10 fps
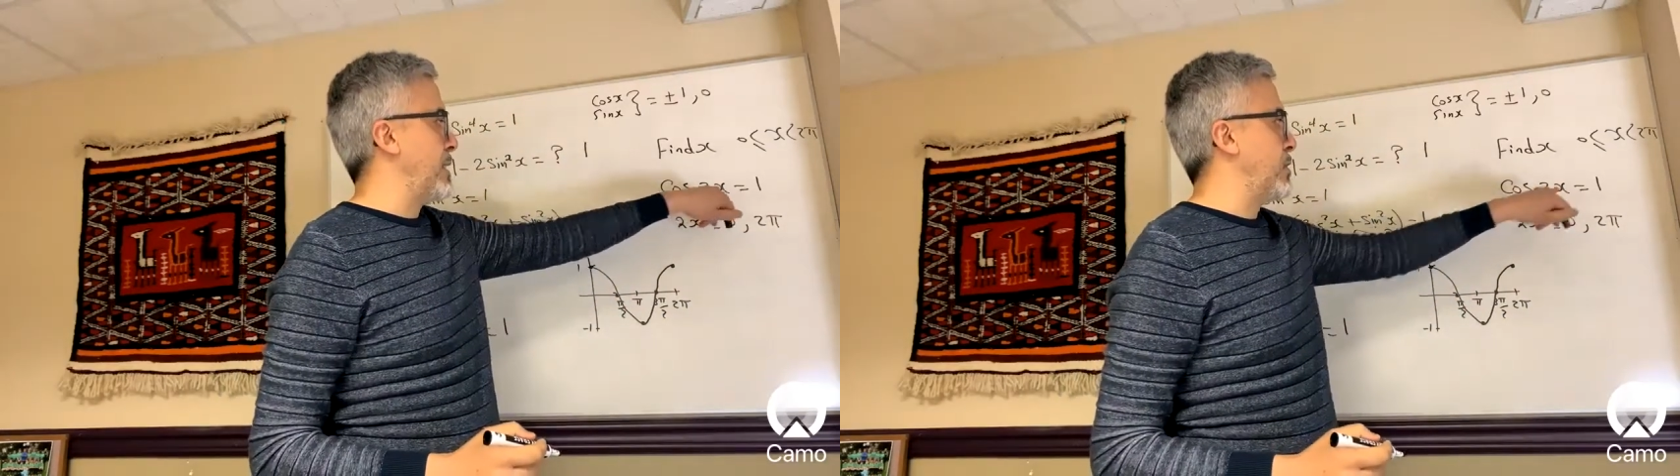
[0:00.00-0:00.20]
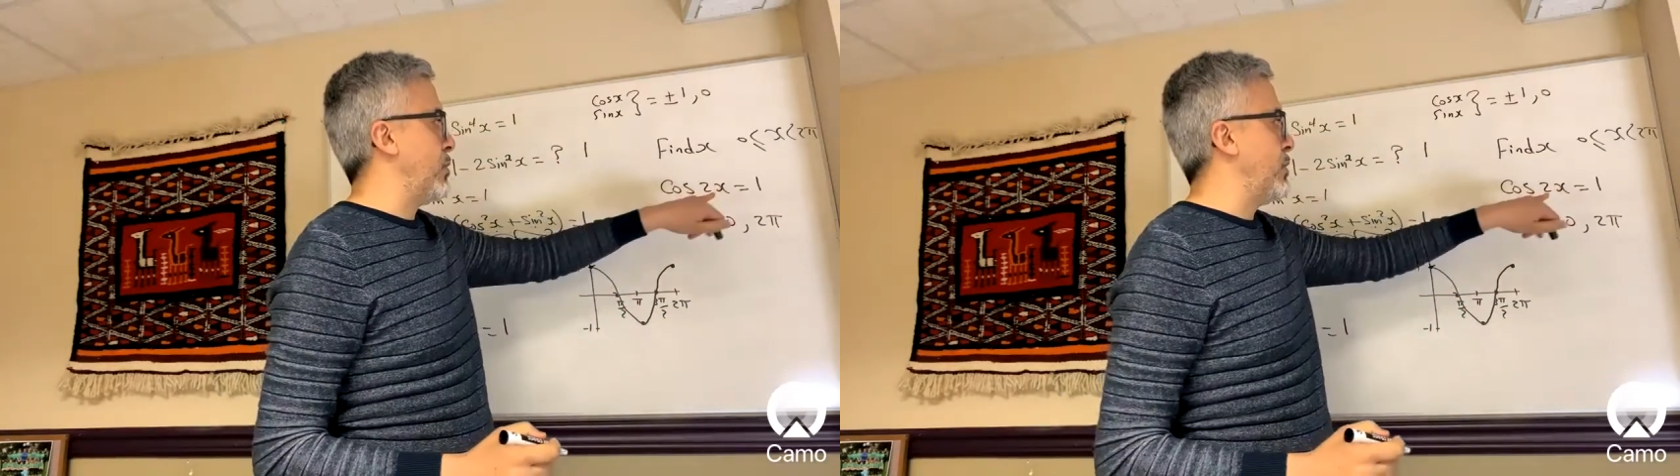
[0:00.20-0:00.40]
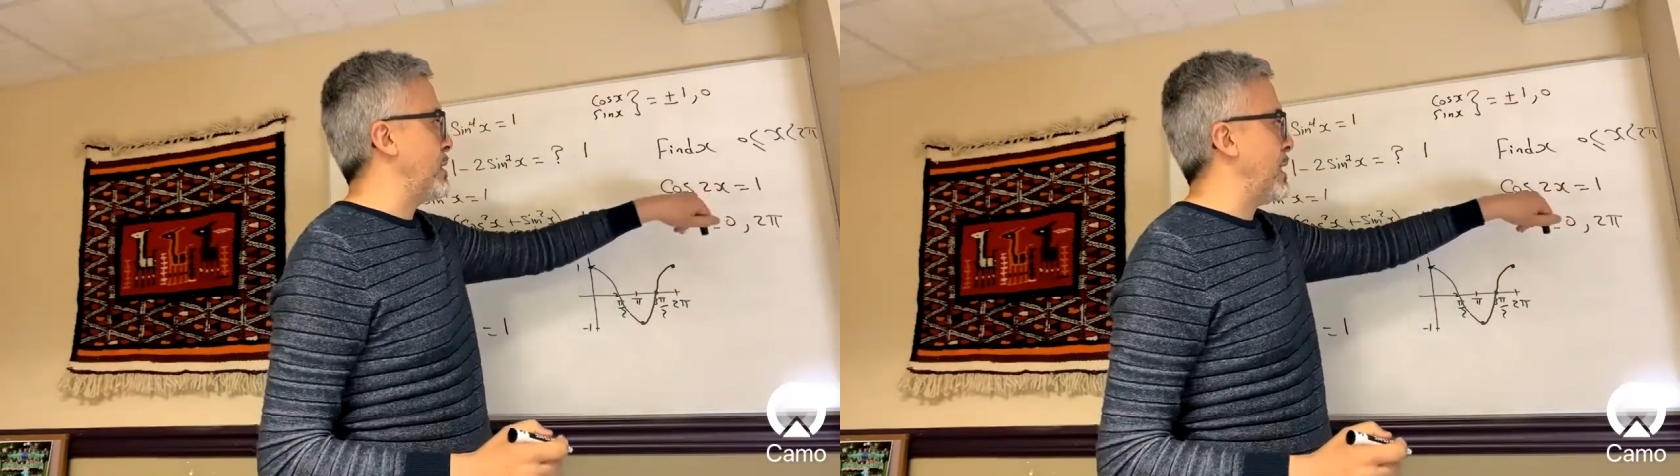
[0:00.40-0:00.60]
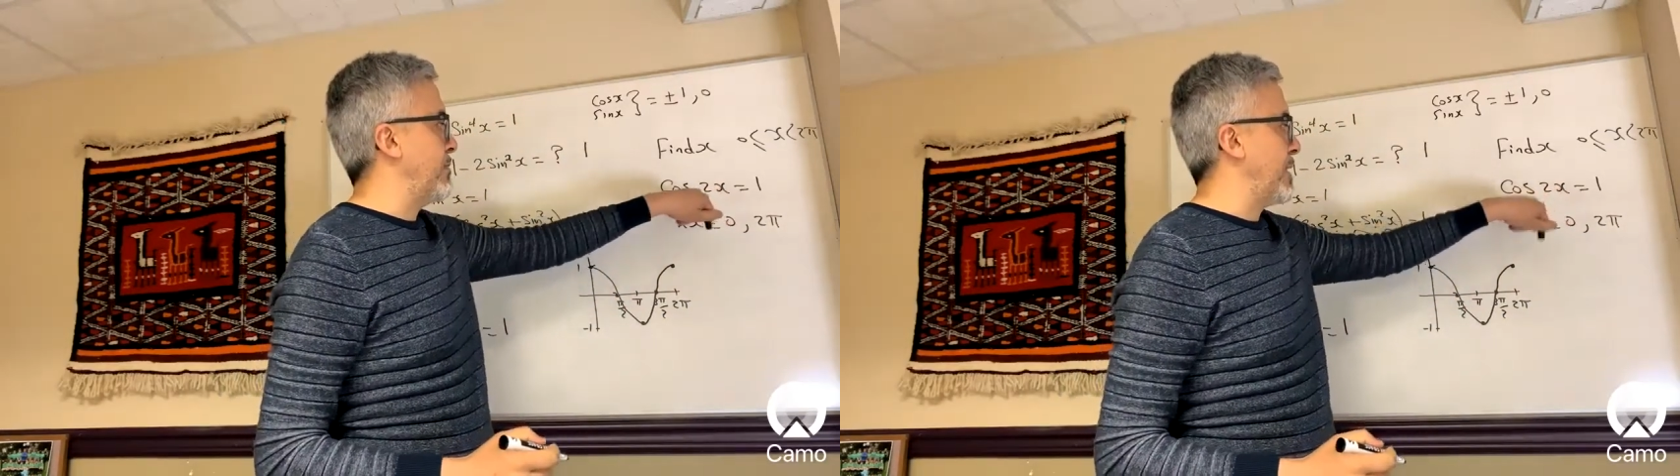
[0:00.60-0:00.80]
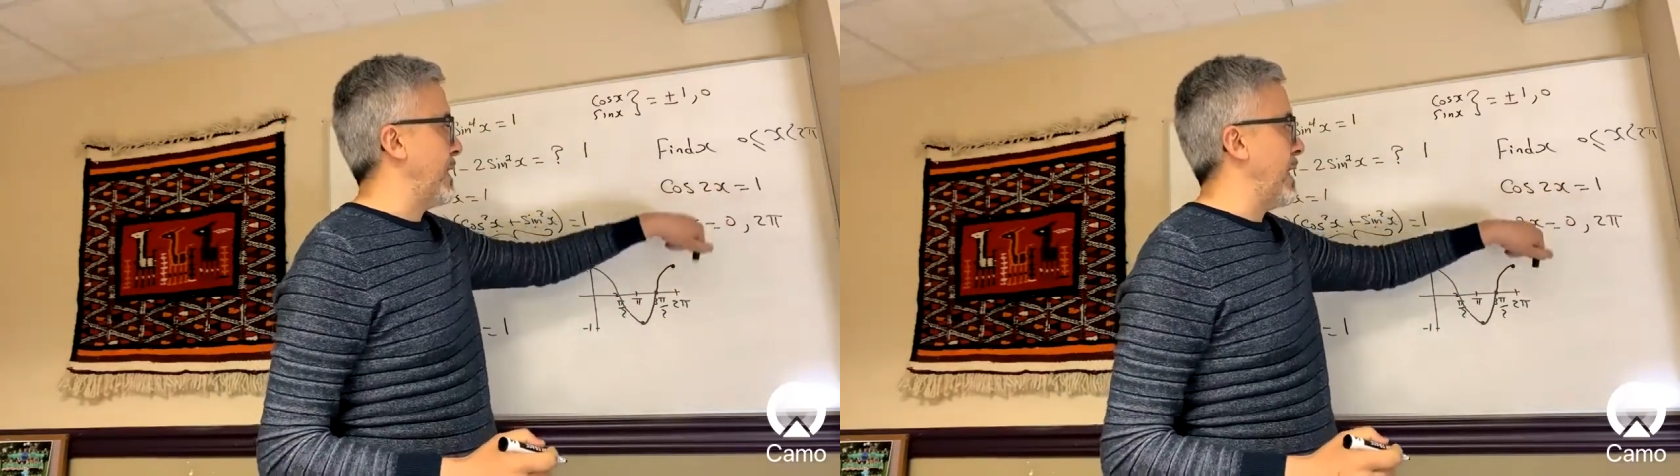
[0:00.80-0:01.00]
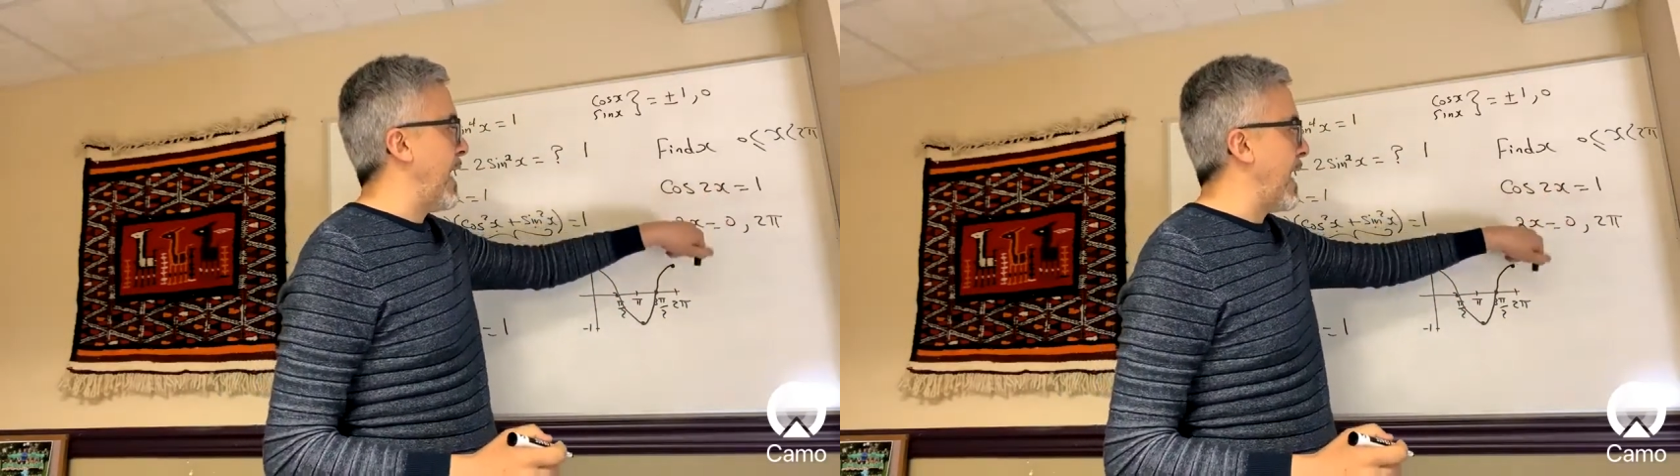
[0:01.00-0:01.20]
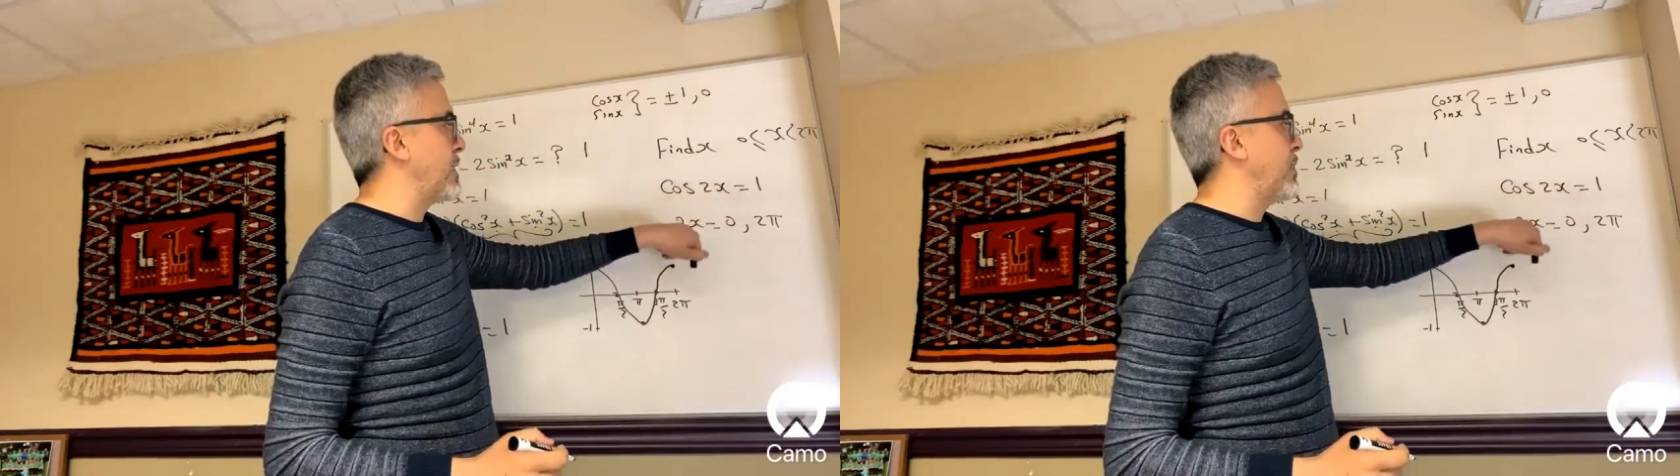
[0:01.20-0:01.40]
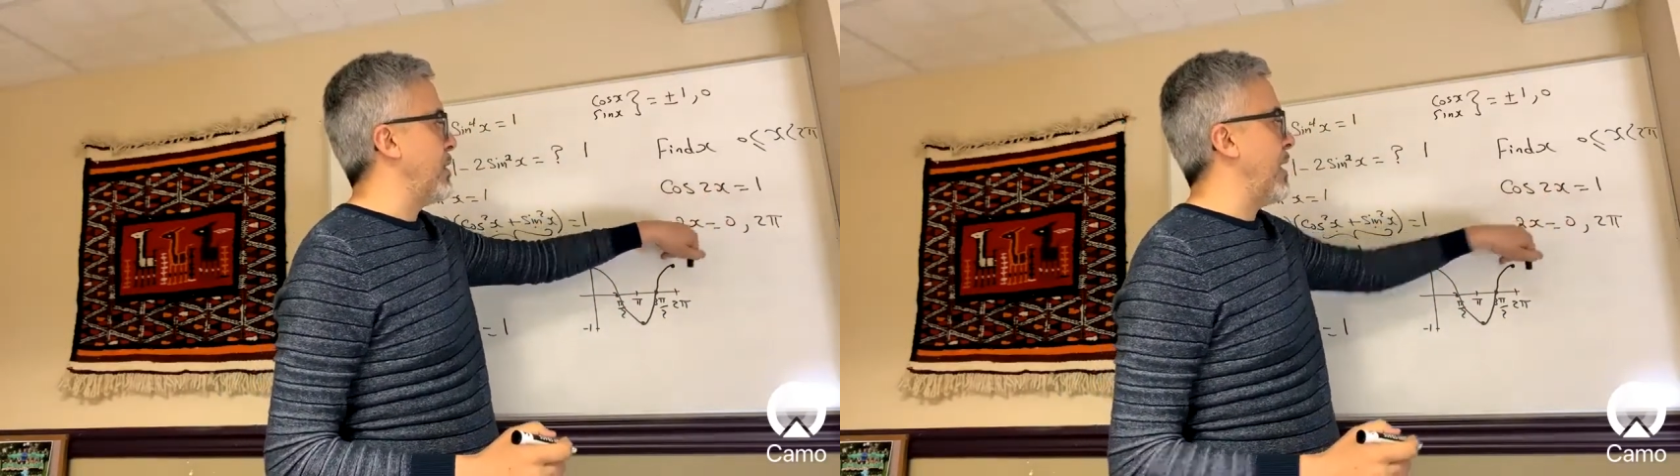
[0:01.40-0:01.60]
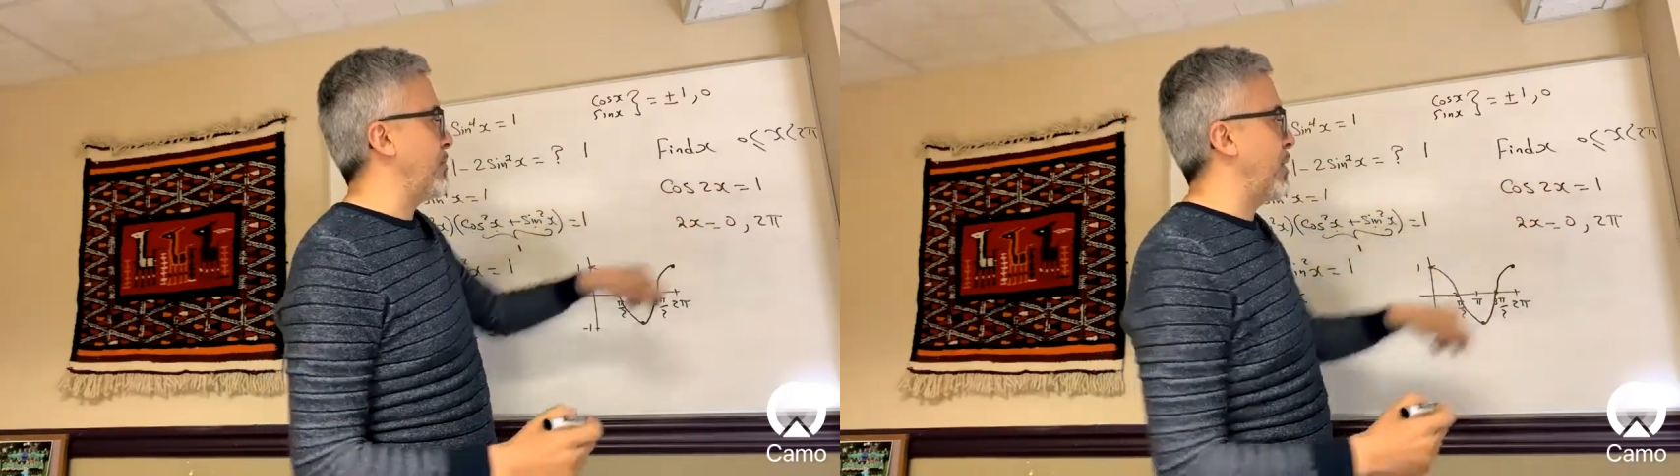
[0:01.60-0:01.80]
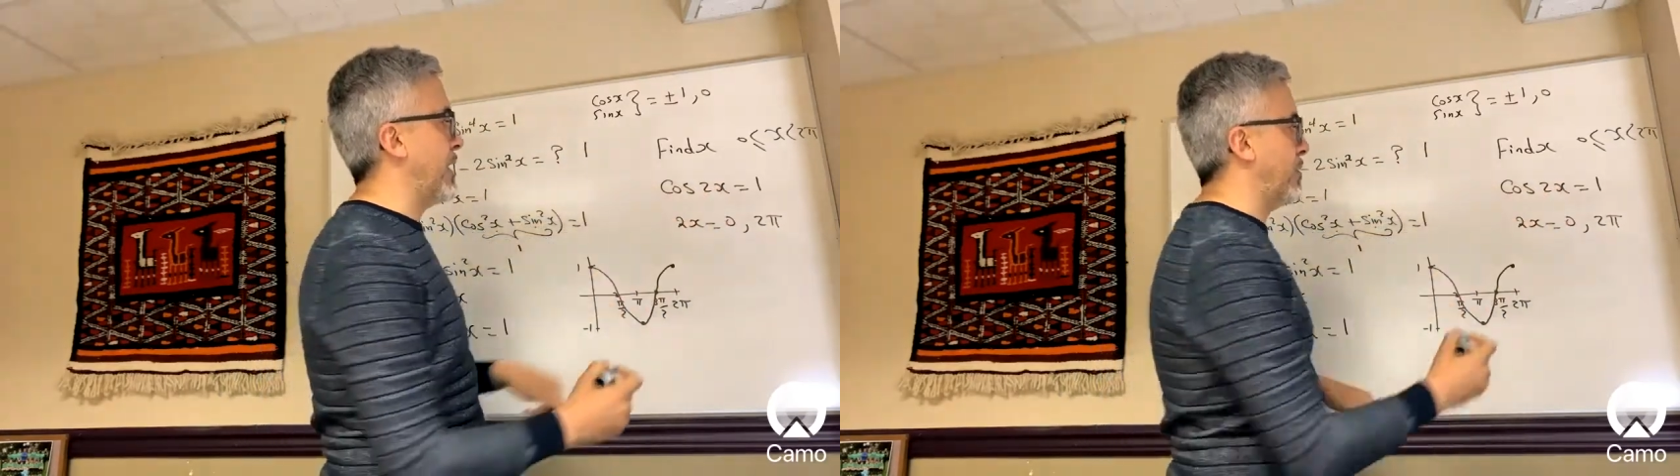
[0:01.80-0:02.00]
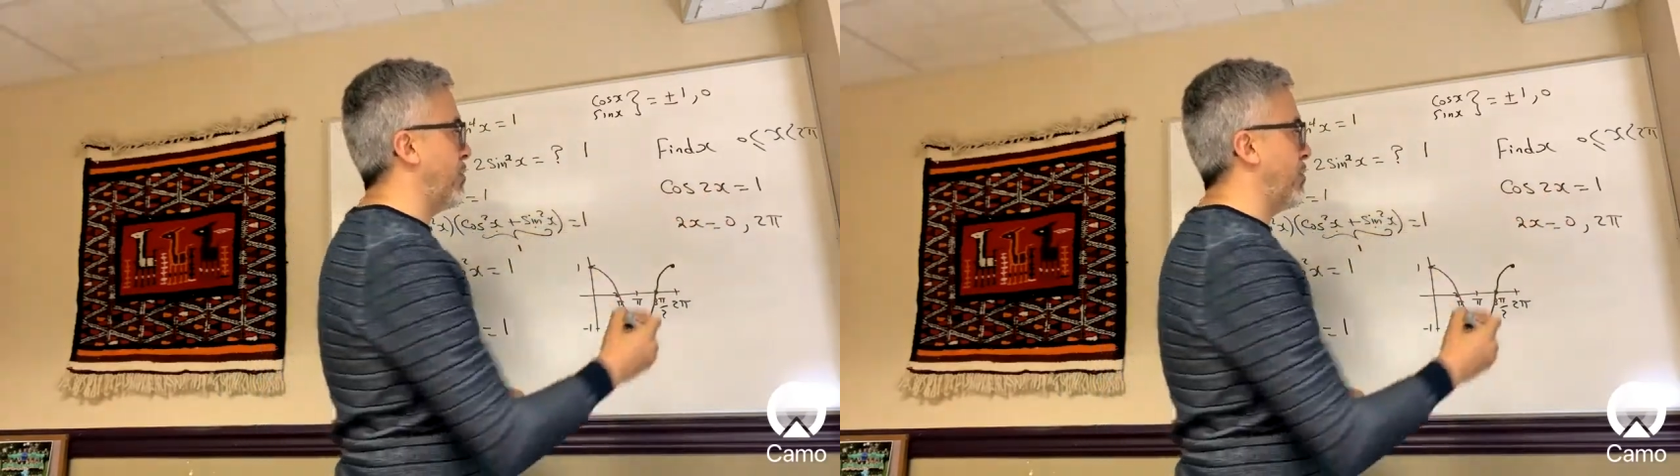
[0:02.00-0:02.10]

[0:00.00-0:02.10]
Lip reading: So instead of saying x, you have to write